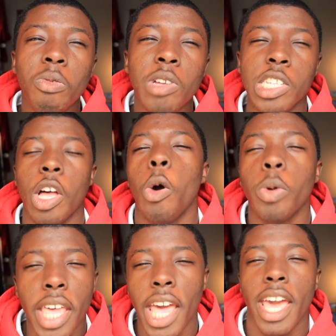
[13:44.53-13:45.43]
was
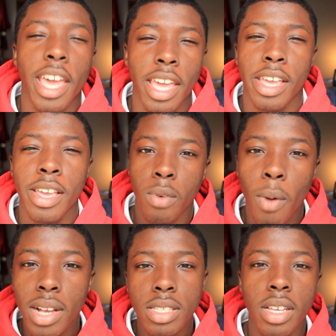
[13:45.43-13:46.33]
okay.
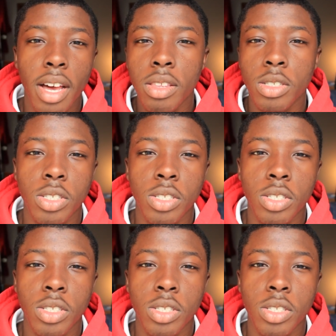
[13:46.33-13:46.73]
From watching the other